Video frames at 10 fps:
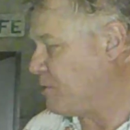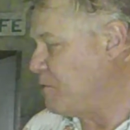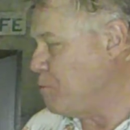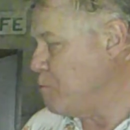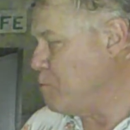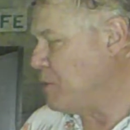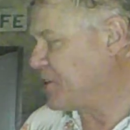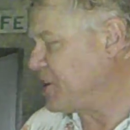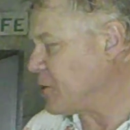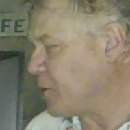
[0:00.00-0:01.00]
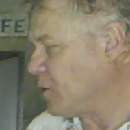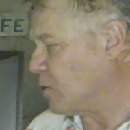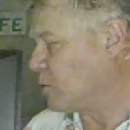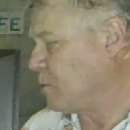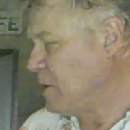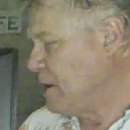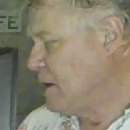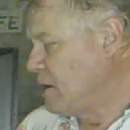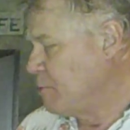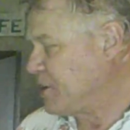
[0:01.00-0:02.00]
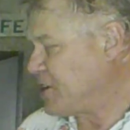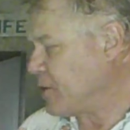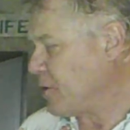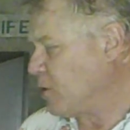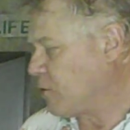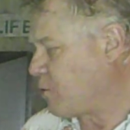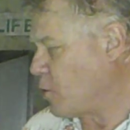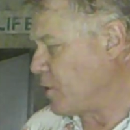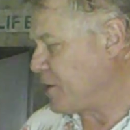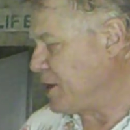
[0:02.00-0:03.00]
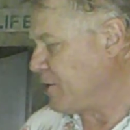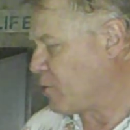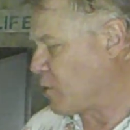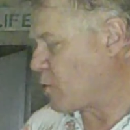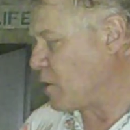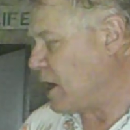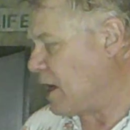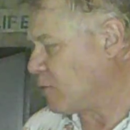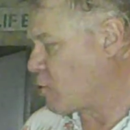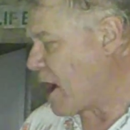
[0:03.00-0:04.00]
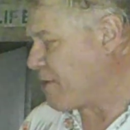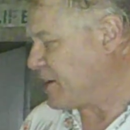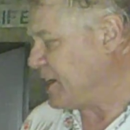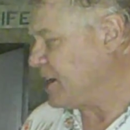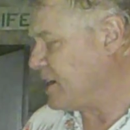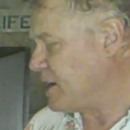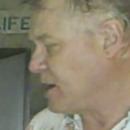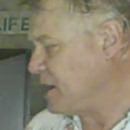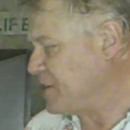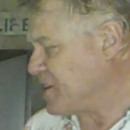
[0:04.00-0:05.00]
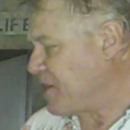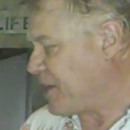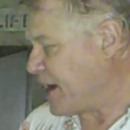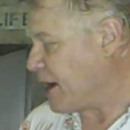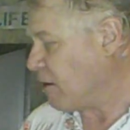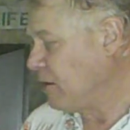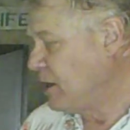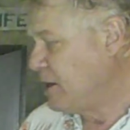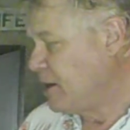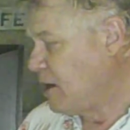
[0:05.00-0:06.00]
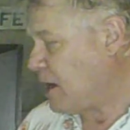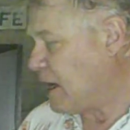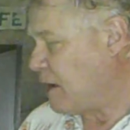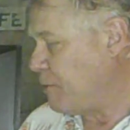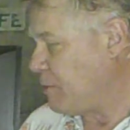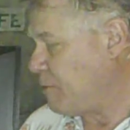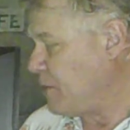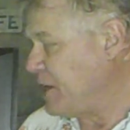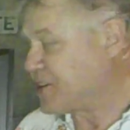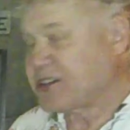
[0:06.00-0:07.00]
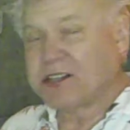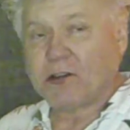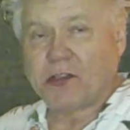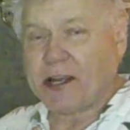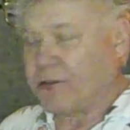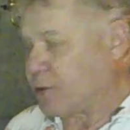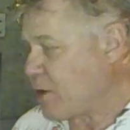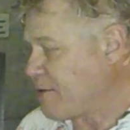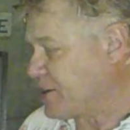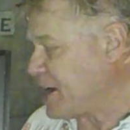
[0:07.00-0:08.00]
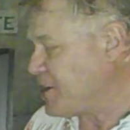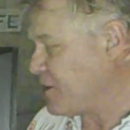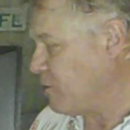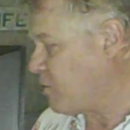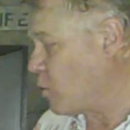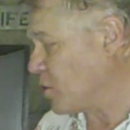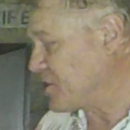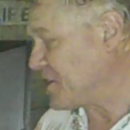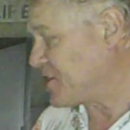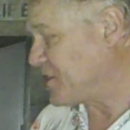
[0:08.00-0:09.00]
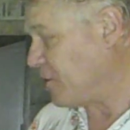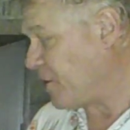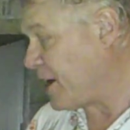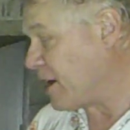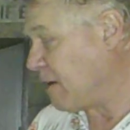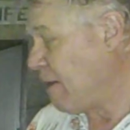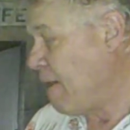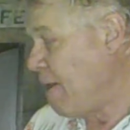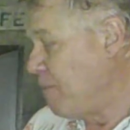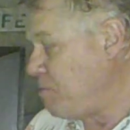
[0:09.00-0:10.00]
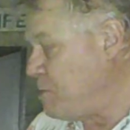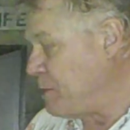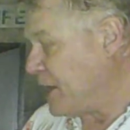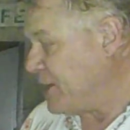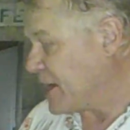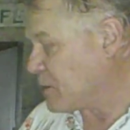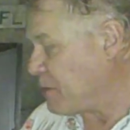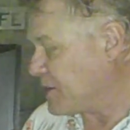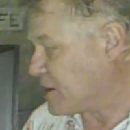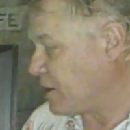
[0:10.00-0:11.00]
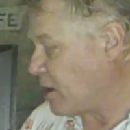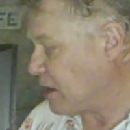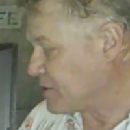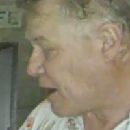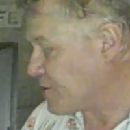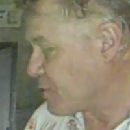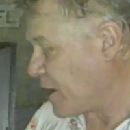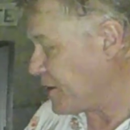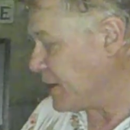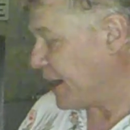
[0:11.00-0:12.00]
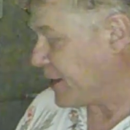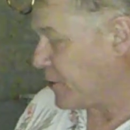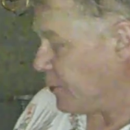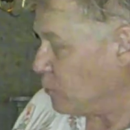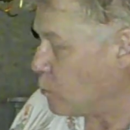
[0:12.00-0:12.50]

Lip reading: material for the gravity isn't there, it's still there. The gravitational force is still there, and that's basically all I was trying to get to.